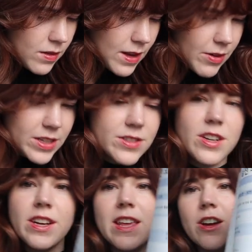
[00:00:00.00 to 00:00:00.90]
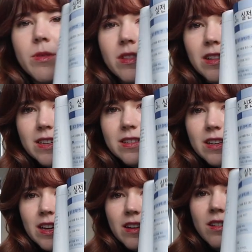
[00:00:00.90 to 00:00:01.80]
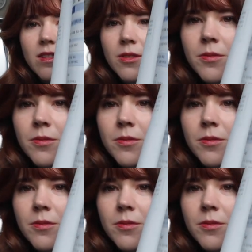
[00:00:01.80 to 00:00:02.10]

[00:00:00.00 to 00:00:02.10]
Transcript: So we're going to start here with the listening.